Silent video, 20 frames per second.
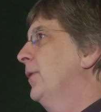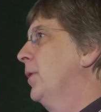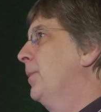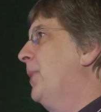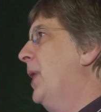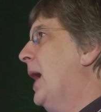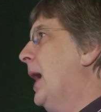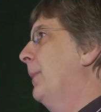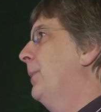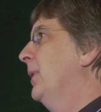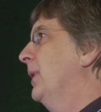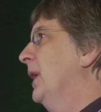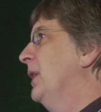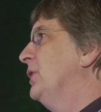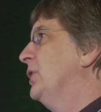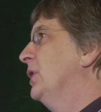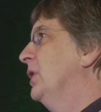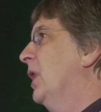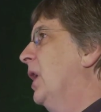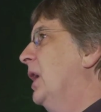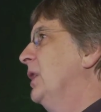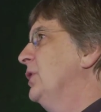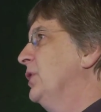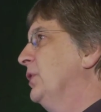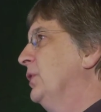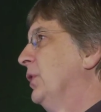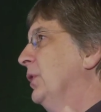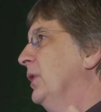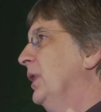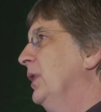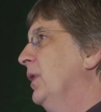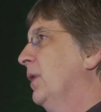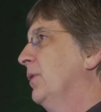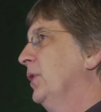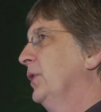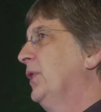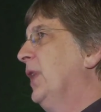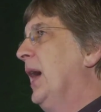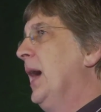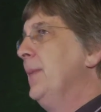a population longitudinally over
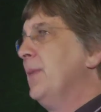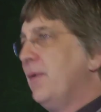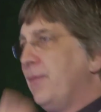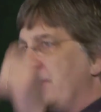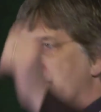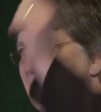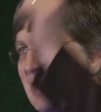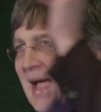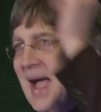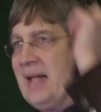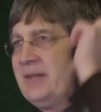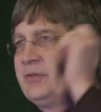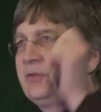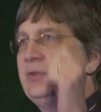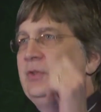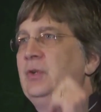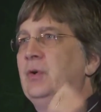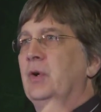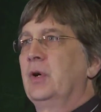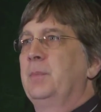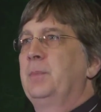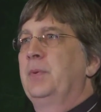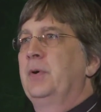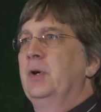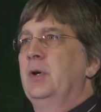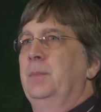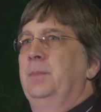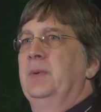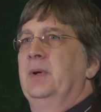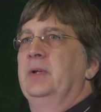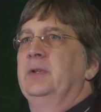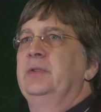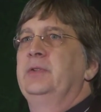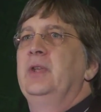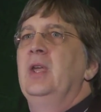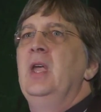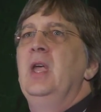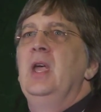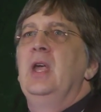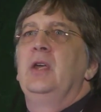time, if that's your purpose,
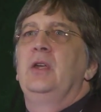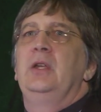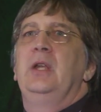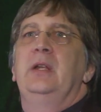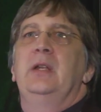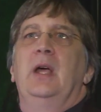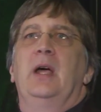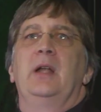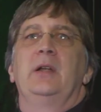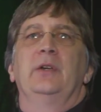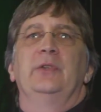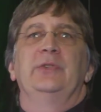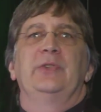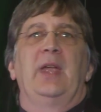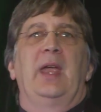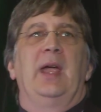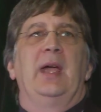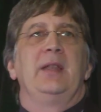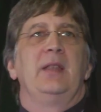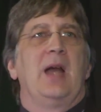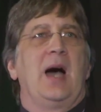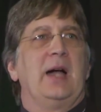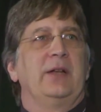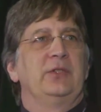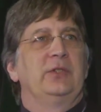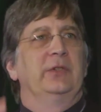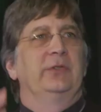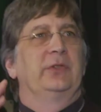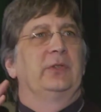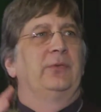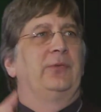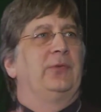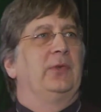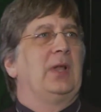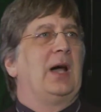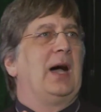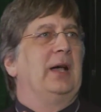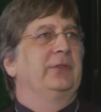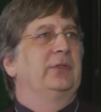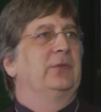you need to understand not just the
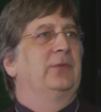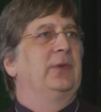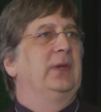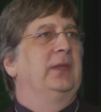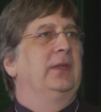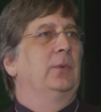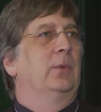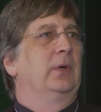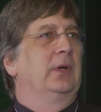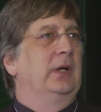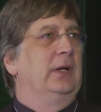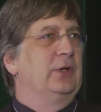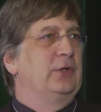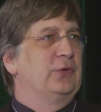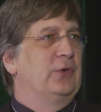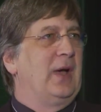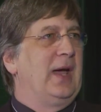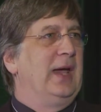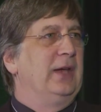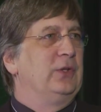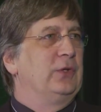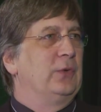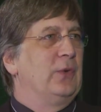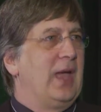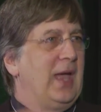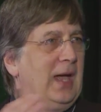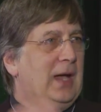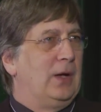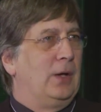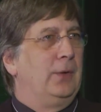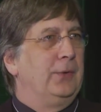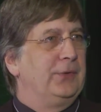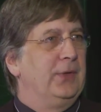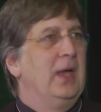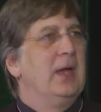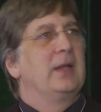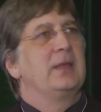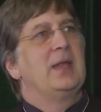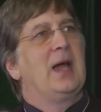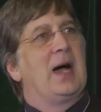philosophy that we're going to try and do health,
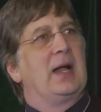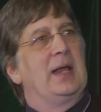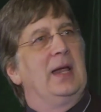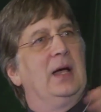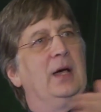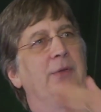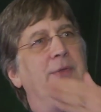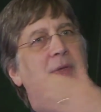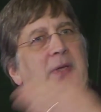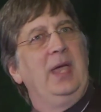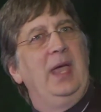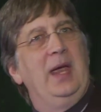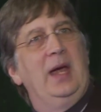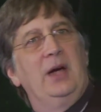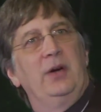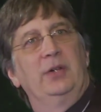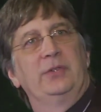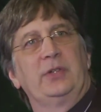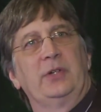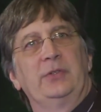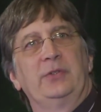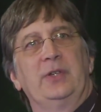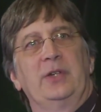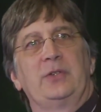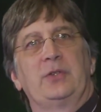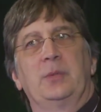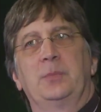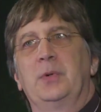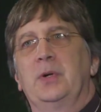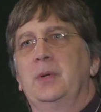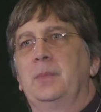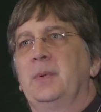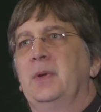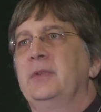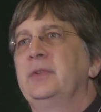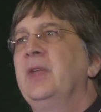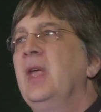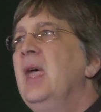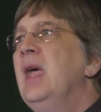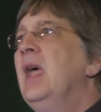not health care as our central
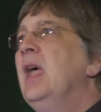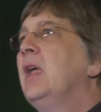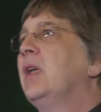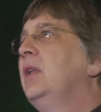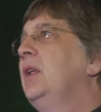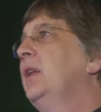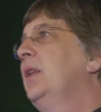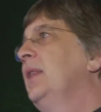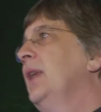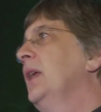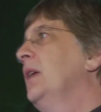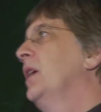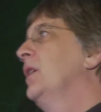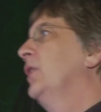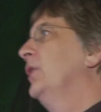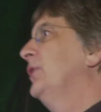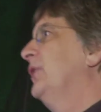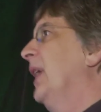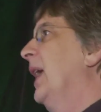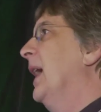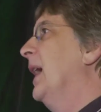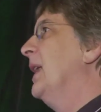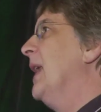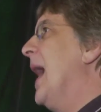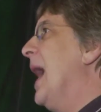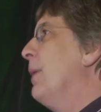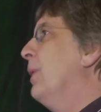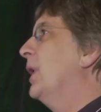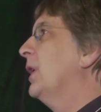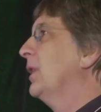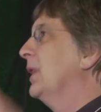purpose. You need to then understand what are